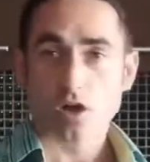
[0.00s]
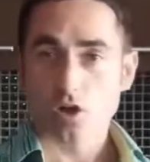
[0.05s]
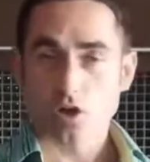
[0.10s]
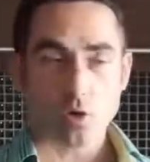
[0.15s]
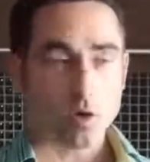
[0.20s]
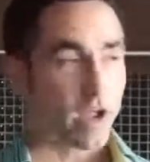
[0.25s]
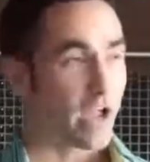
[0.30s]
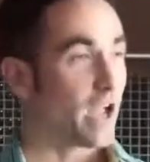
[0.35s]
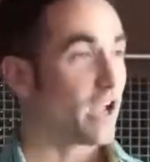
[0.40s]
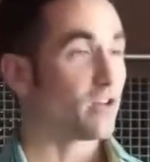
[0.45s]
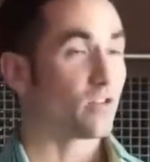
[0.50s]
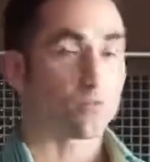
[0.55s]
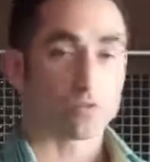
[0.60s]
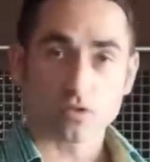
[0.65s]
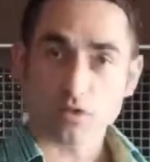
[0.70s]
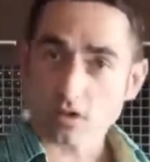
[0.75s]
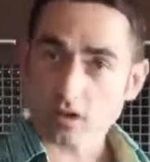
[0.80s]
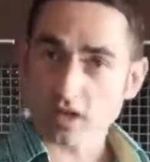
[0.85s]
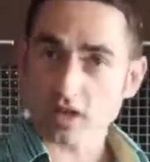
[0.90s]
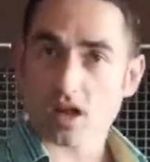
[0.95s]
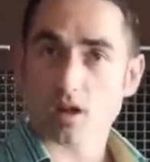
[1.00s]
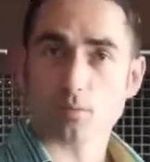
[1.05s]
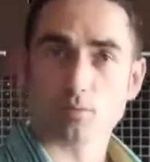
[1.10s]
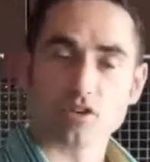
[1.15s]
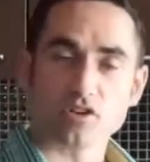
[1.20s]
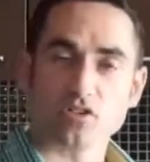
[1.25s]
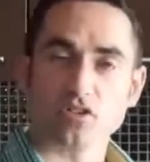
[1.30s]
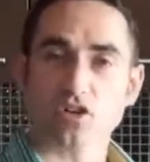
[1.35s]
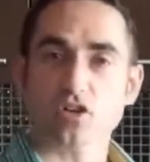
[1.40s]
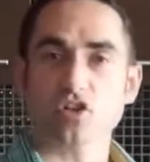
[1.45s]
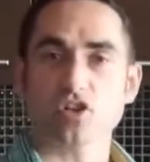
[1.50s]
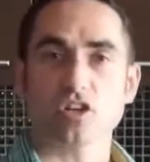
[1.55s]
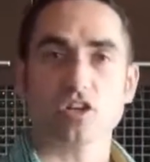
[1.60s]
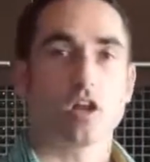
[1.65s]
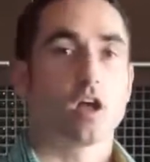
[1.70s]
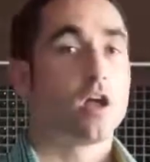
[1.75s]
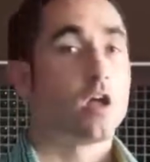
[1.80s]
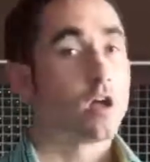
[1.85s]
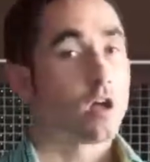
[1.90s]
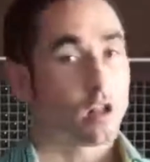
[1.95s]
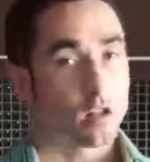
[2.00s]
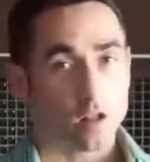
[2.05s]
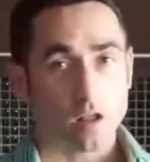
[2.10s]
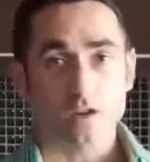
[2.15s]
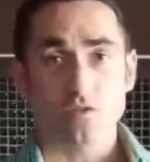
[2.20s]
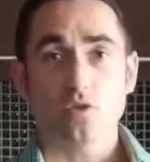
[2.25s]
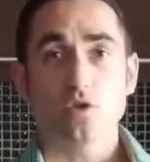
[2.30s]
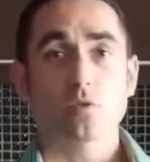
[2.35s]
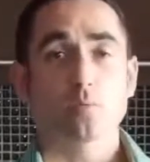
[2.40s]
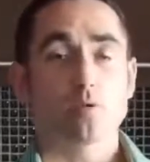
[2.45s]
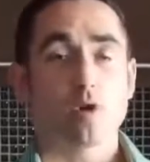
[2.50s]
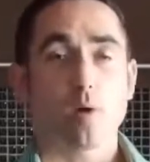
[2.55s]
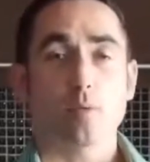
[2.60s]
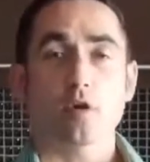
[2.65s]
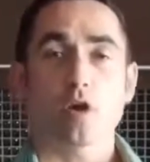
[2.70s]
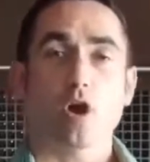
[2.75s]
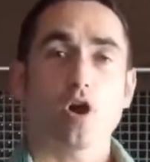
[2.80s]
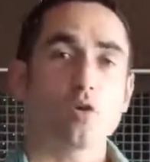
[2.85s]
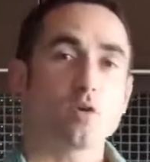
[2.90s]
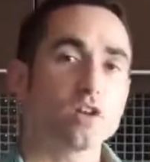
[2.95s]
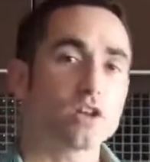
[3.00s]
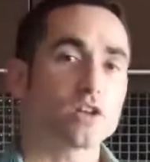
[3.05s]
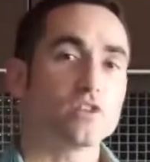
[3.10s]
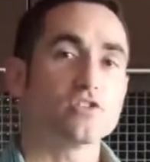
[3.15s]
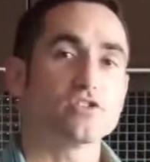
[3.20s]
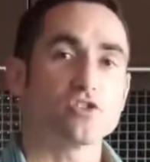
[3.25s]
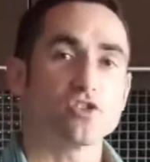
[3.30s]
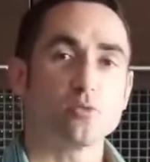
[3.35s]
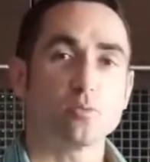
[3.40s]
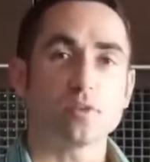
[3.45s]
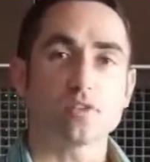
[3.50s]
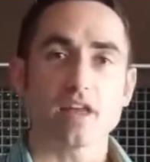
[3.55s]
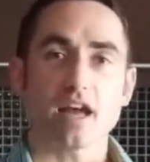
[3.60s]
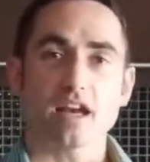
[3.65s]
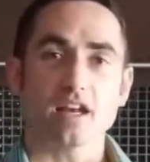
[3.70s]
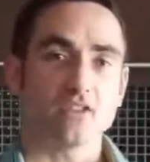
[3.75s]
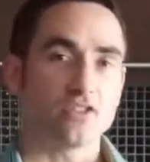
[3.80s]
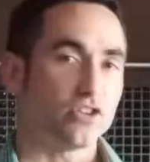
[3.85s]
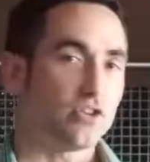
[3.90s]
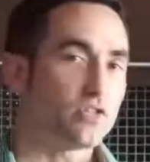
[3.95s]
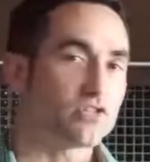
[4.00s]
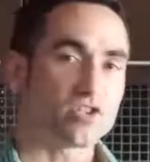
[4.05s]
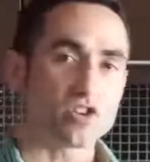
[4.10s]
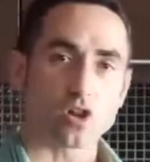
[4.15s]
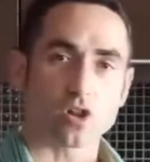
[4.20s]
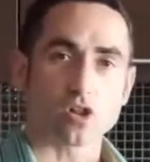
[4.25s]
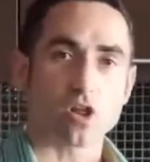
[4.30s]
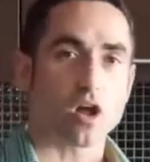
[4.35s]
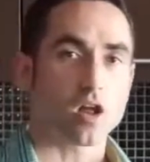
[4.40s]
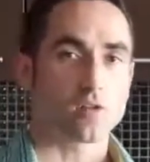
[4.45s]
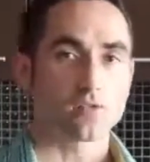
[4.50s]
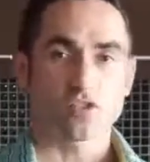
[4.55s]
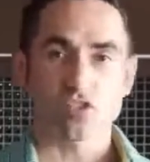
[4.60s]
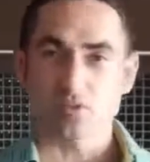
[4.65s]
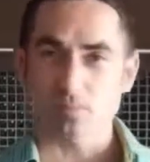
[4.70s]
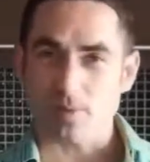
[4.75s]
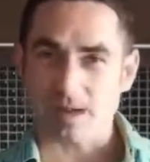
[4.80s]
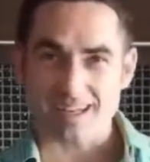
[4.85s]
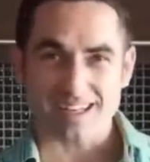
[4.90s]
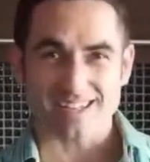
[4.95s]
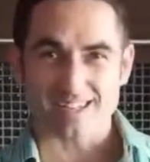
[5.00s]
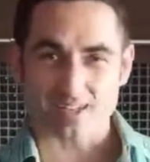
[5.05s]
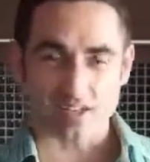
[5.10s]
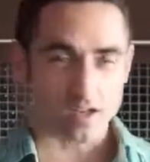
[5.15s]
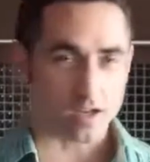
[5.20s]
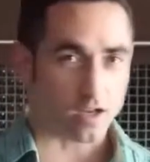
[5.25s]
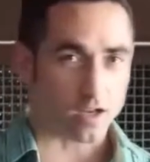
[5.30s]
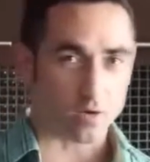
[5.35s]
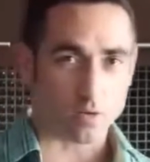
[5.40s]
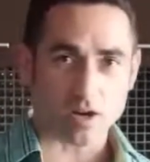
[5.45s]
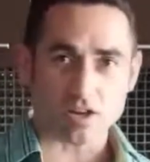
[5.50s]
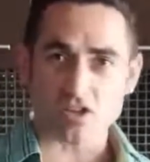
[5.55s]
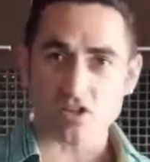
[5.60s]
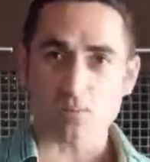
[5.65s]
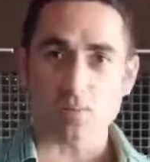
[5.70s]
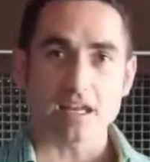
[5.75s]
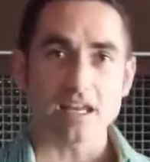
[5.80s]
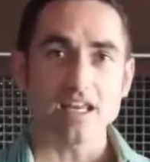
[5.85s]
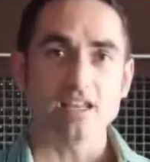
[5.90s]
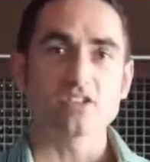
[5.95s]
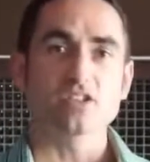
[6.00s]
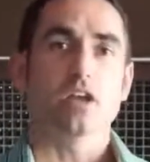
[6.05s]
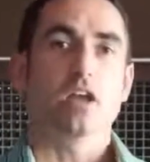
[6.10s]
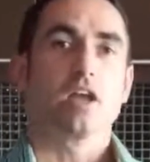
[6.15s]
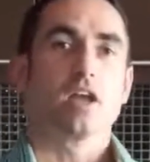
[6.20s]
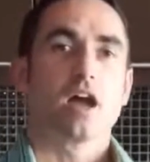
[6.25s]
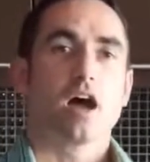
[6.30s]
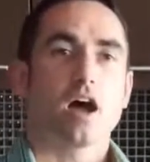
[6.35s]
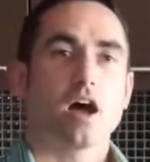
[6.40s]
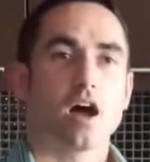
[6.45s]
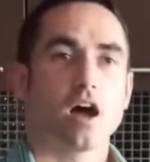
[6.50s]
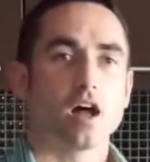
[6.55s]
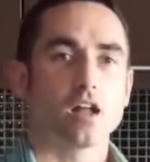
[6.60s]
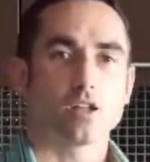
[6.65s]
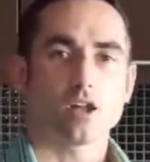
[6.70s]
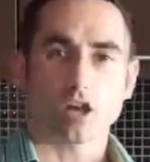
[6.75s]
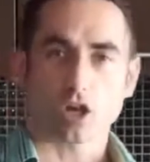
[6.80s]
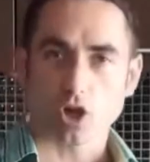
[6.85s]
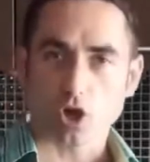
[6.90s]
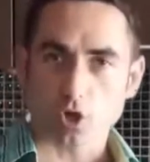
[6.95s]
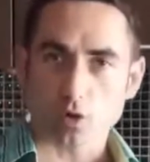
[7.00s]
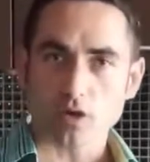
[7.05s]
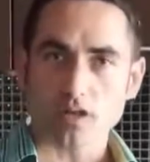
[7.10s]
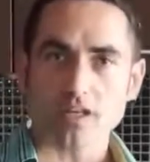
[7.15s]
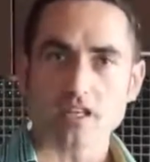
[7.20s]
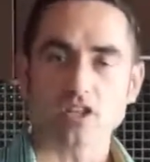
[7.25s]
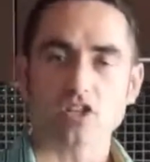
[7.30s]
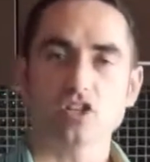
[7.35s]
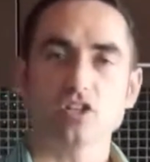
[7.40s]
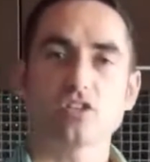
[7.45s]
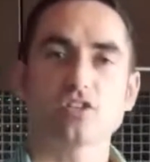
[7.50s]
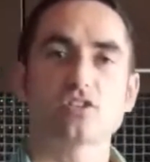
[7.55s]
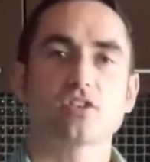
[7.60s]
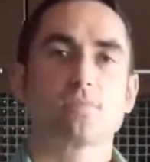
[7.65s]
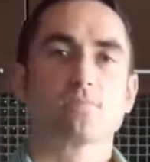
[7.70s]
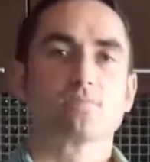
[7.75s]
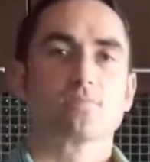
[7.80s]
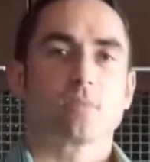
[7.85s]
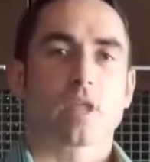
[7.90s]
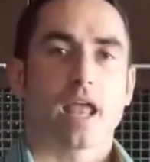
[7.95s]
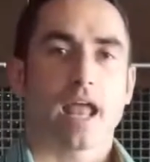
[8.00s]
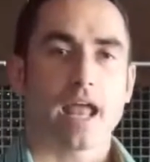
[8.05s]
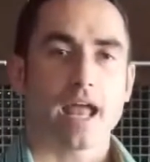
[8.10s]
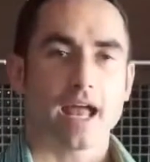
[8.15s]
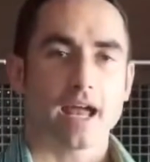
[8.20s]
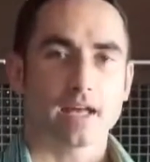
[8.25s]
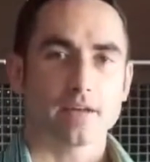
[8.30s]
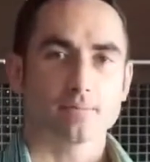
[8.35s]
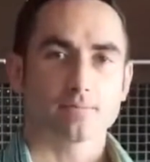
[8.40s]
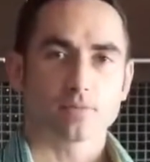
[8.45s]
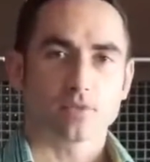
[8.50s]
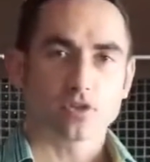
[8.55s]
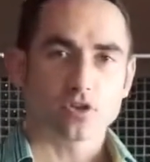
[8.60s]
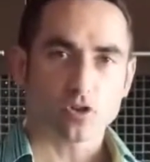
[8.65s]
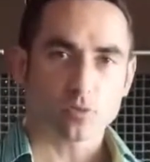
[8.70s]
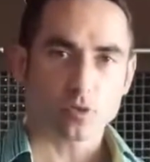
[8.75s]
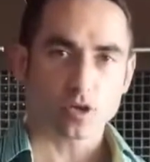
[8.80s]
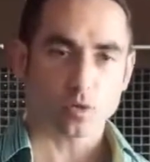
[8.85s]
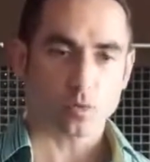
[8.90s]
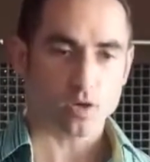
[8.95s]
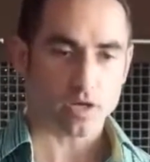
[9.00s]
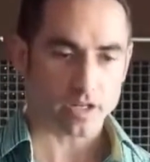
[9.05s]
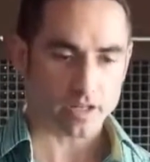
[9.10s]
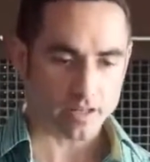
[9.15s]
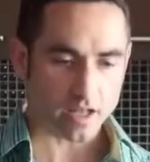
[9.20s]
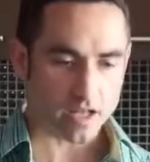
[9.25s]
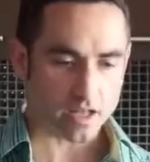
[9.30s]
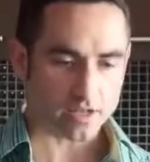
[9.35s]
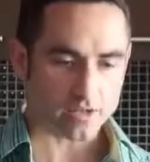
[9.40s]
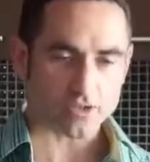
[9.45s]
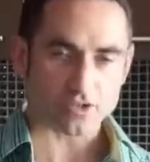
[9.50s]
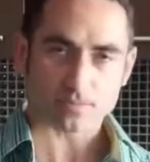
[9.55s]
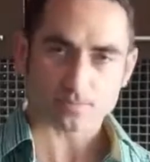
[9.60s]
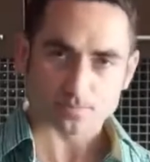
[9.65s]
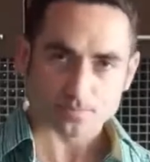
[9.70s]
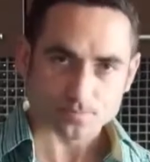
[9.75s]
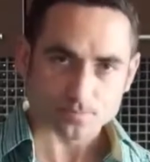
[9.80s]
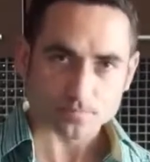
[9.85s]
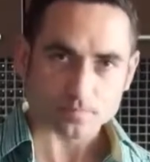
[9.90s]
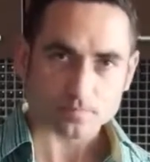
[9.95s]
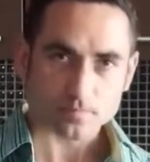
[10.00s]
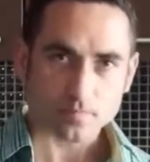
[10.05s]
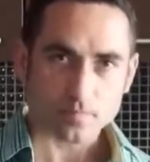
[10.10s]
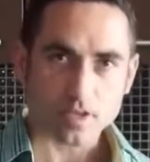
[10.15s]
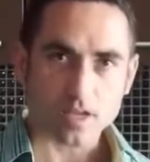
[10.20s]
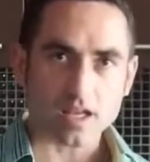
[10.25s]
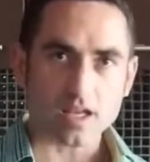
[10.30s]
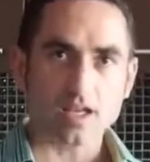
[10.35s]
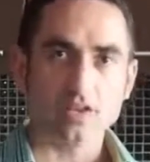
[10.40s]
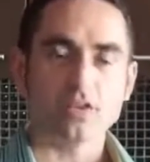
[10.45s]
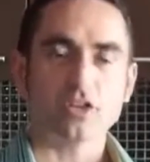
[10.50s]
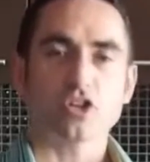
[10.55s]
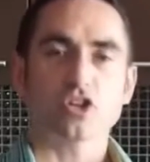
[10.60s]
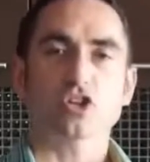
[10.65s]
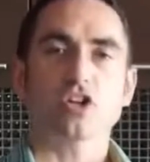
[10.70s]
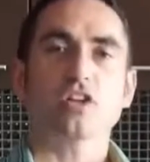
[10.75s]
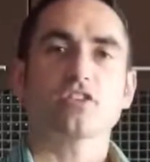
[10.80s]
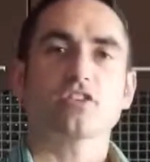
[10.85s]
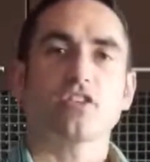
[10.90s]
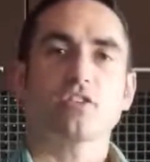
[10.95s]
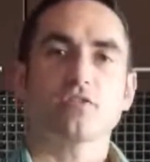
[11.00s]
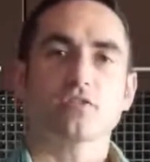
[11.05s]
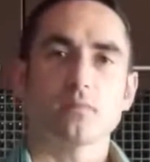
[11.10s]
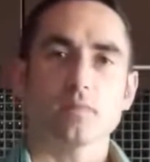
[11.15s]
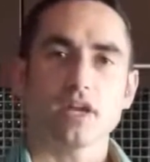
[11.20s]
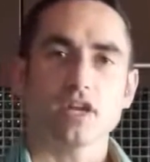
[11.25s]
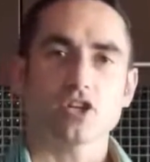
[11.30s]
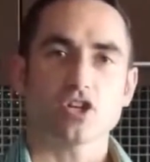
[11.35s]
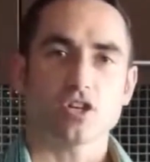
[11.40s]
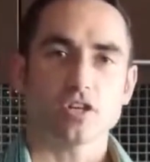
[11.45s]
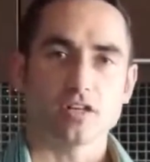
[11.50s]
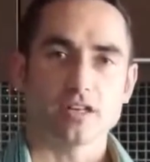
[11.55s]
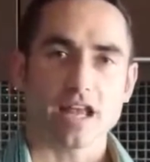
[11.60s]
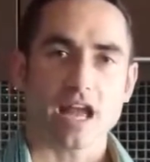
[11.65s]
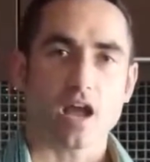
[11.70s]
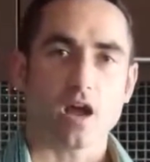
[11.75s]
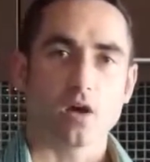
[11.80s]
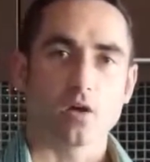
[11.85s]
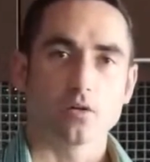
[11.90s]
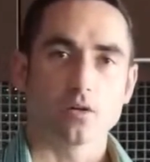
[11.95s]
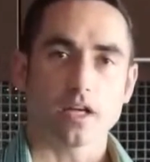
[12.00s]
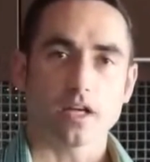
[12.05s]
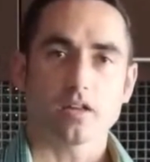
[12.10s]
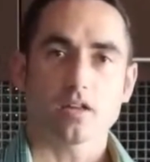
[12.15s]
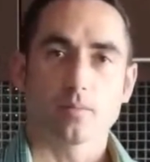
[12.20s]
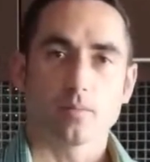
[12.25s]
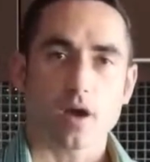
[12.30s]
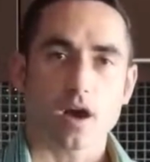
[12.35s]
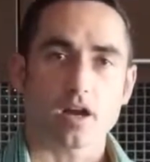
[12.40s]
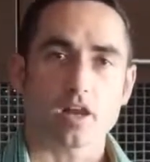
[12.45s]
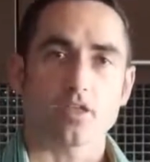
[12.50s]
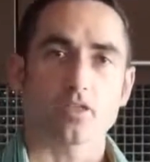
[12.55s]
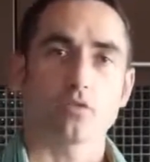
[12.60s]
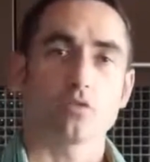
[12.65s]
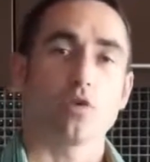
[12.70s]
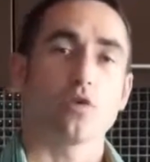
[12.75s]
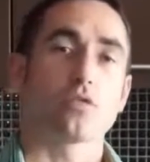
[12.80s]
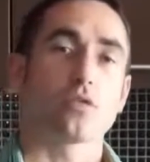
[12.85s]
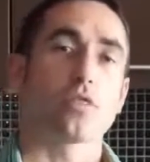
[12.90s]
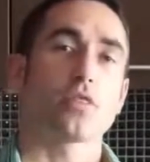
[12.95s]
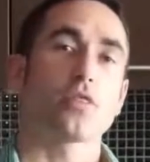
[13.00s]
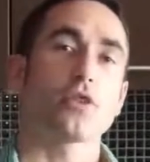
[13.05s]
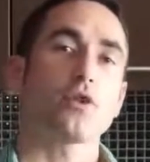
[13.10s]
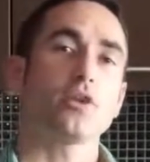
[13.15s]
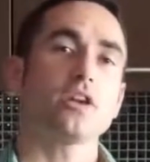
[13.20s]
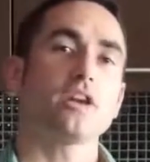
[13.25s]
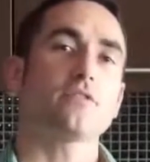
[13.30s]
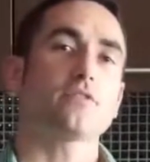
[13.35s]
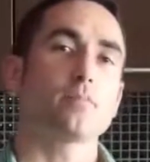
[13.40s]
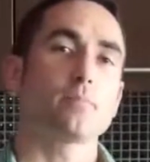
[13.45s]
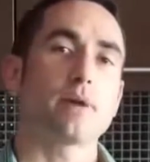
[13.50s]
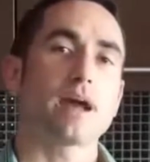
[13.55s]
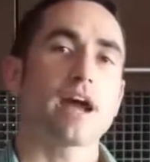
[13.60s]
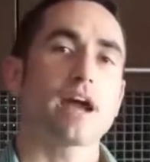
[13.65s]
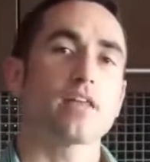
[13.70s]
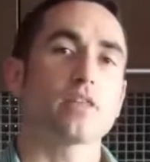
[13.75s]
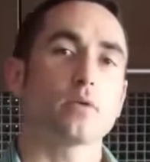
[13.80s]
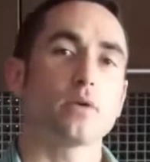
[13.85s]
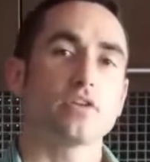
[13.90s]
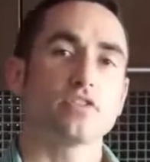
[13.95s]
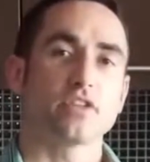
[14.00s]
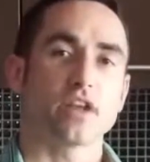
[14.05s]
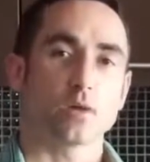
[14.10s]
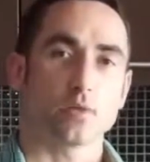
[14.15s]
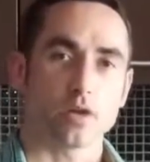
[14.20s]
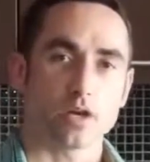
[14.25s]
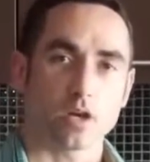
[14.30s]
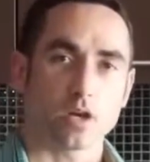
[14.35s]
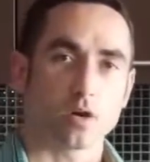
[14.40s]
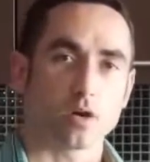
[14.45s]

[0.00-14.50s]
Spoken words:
Go ahead, look it up, research it. A lot of you are probably already consuming that. It's used in a lot of spice recipes, a lot of curry dishes. And turmeric, what it does is it shuts inflammation down in the body through over 30 different pathways that